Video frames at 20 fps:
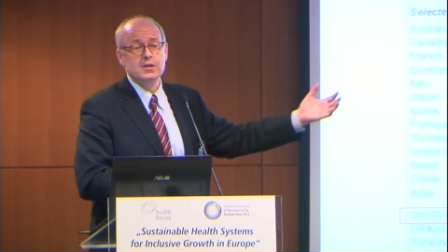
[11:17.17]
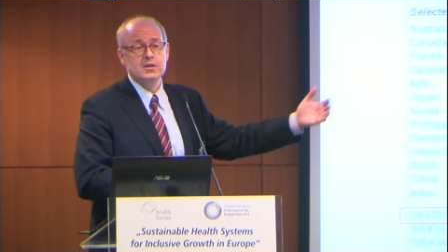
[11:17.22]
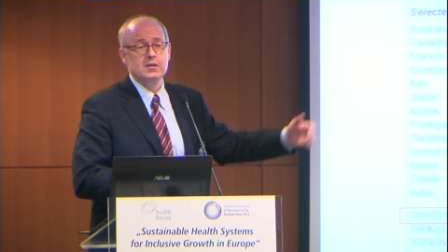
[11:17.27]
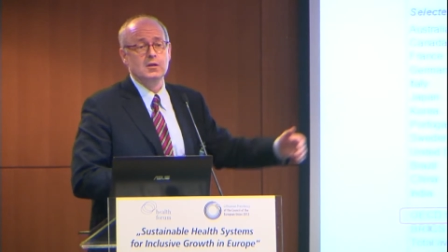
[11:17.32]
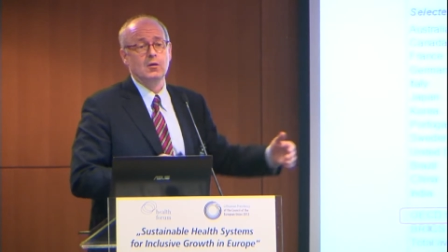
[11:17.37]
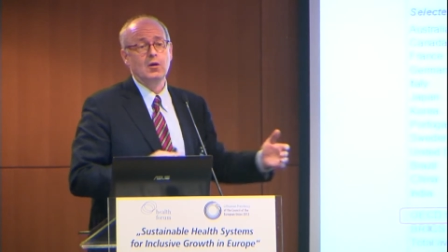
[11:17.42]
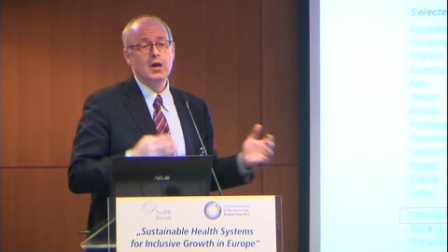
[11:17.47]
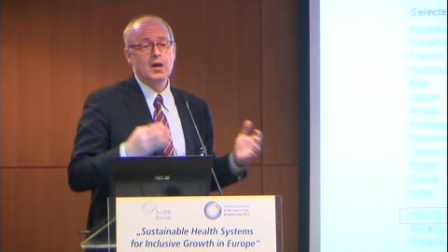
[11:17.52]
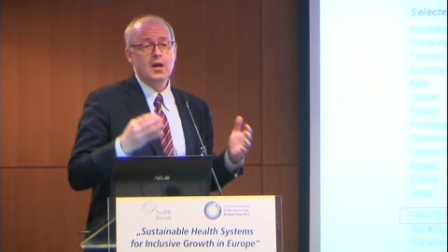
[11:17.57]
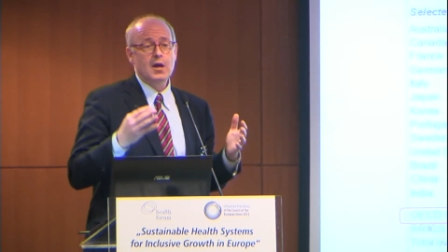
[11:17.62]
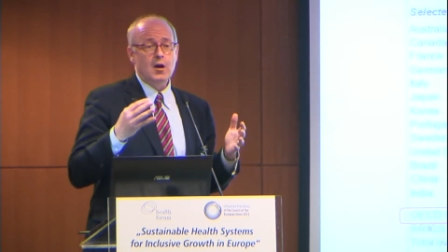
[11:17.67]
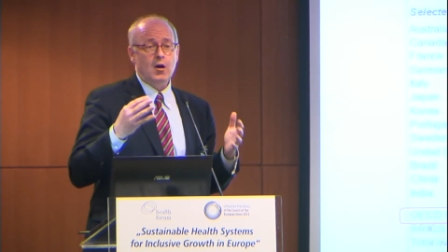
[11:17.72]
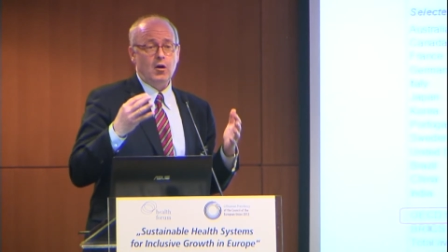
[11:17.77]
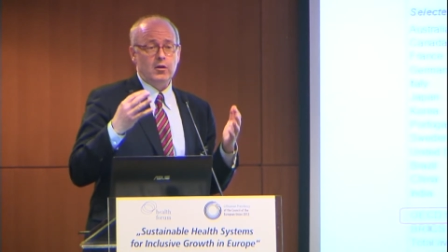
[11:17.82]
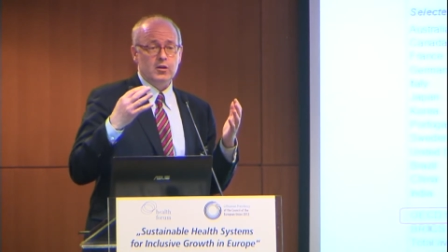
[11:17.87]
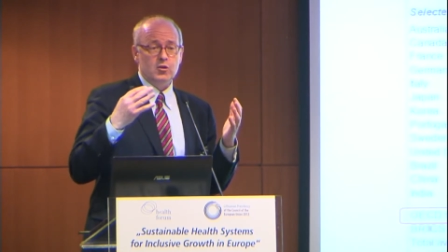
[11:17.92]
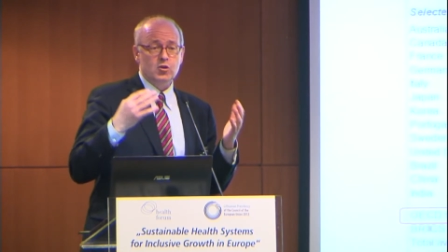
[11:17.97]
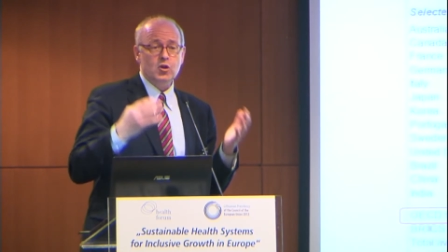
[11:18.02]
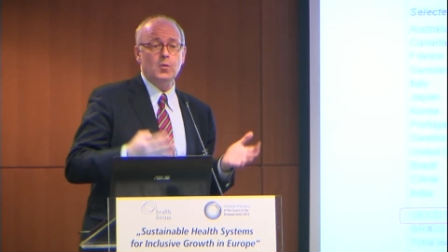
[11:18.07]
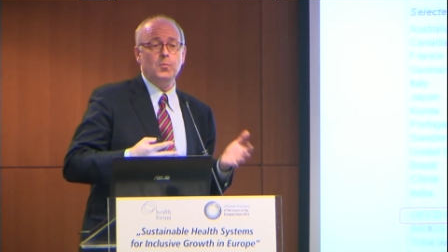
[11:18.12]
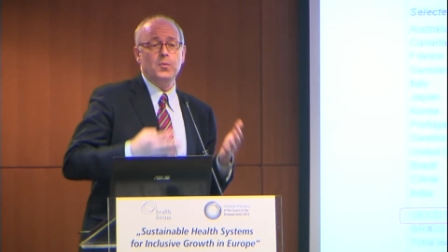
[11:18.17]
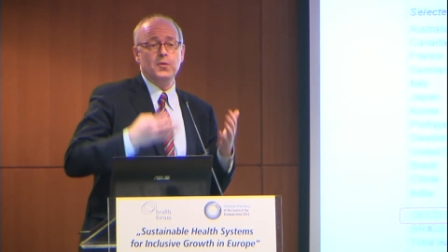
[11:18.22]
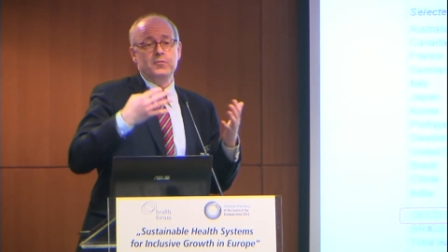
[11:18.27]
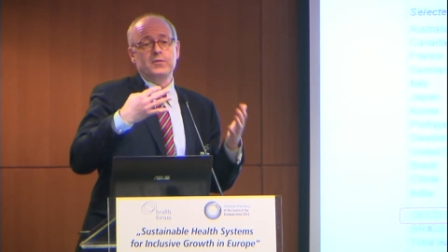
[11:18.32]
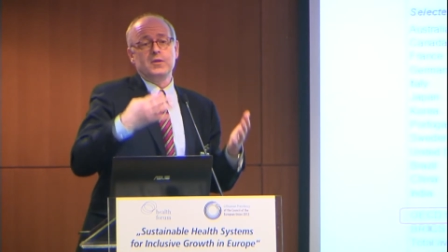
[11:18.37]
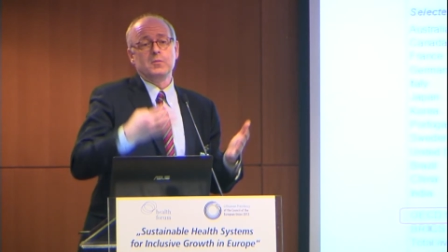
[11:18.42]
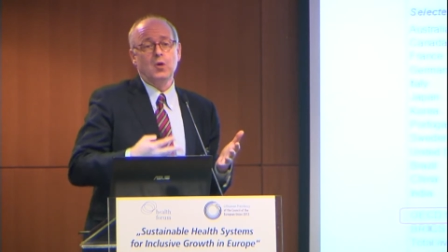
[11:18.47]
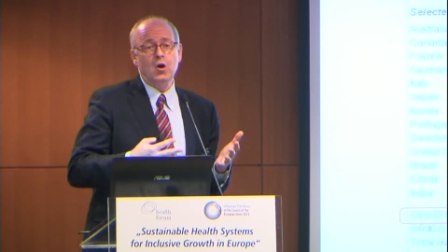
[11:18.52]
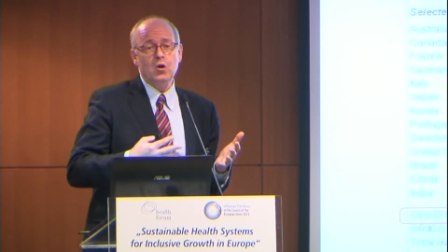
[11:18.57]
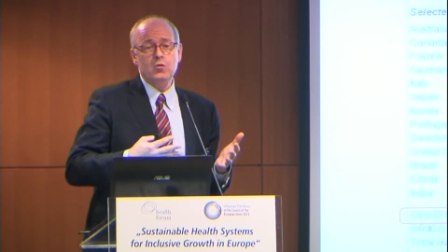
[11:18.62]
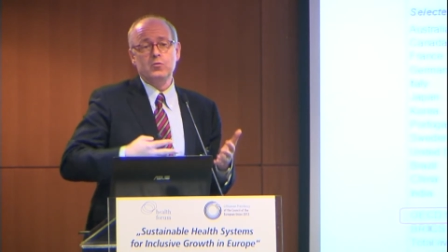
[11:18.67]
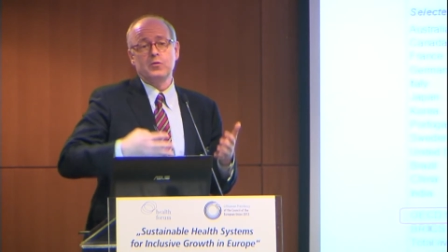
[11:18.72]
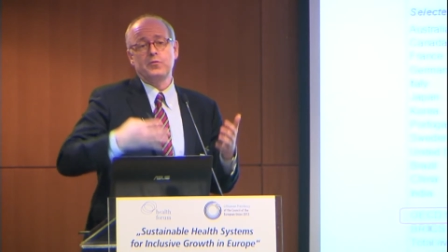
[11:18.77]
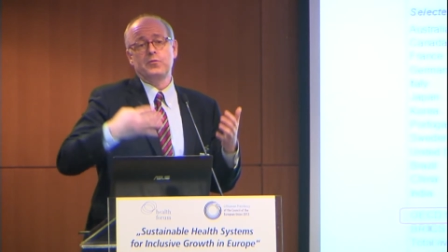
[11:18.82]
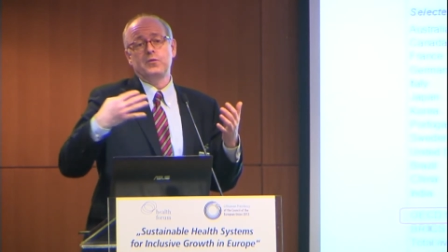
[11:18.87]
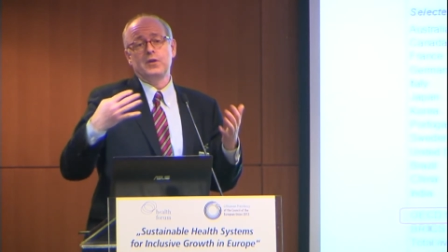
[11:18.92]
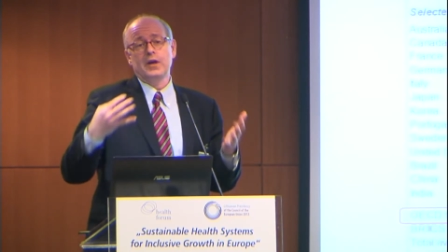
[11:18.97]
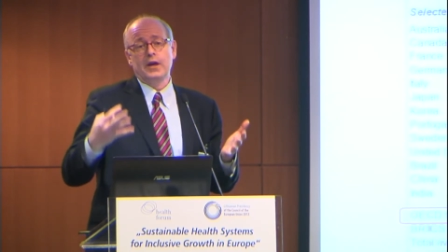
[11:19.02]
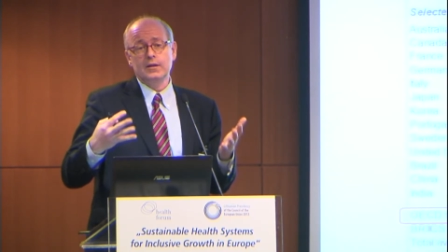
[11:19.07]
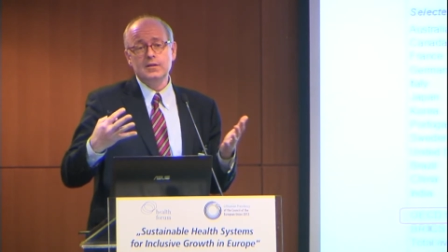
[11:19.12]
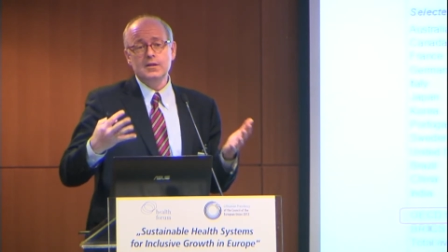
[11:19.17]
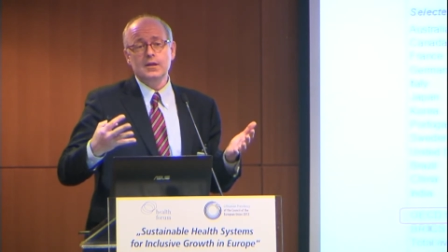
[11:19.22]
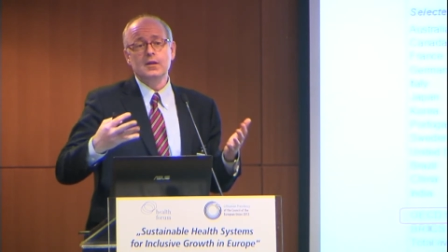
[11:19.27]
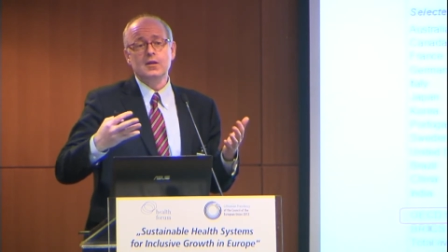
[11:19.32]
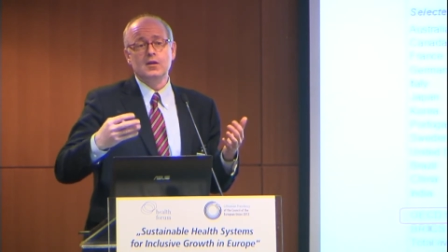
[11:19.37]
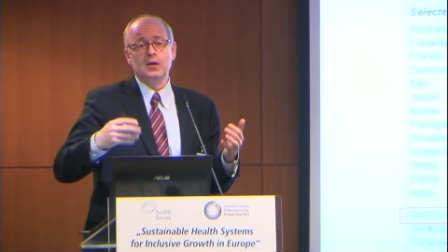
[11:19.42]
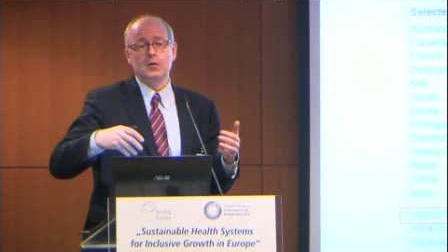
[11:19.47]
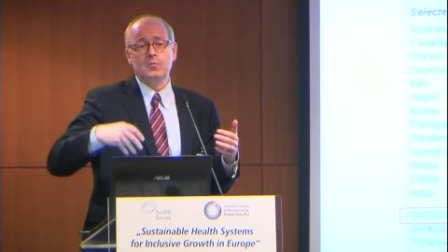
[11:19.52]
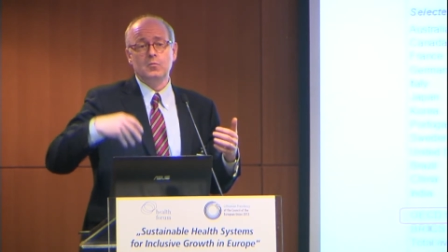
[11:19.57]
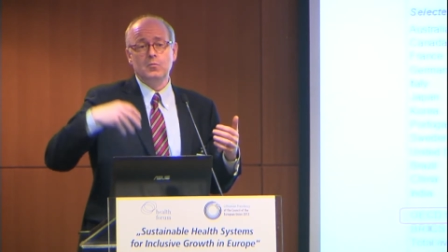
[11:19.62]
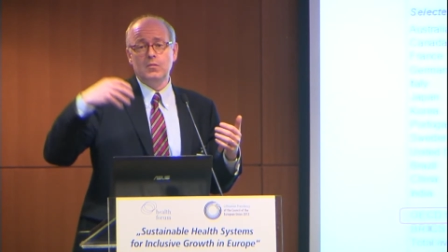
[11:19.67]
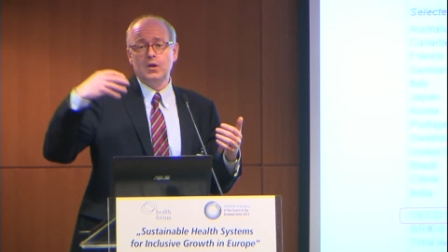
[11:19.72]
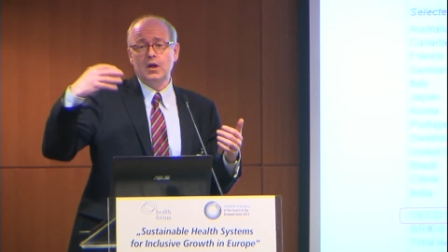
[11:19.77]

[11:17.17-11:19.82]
So on the top of demography and income,